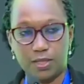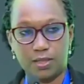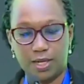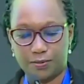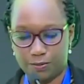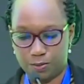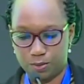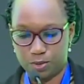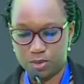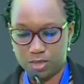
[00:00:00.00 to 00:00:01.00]
the
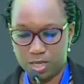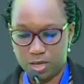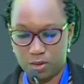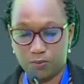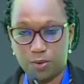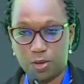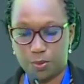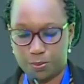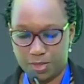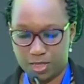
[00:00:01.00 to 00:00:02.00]
livelihood of our
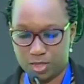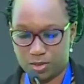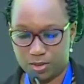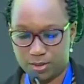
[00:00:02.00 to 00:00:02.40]
population.